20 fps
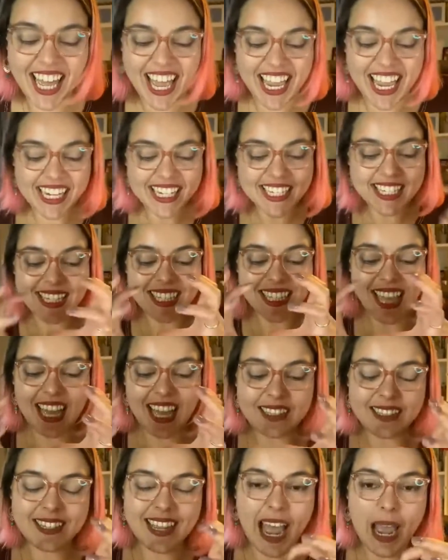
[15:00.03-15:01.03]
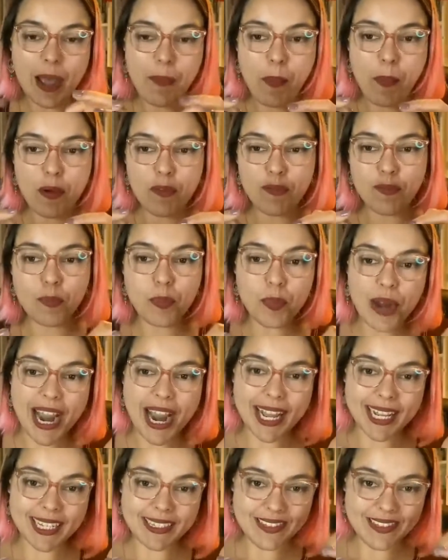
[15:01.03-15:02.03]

It's a type of bread,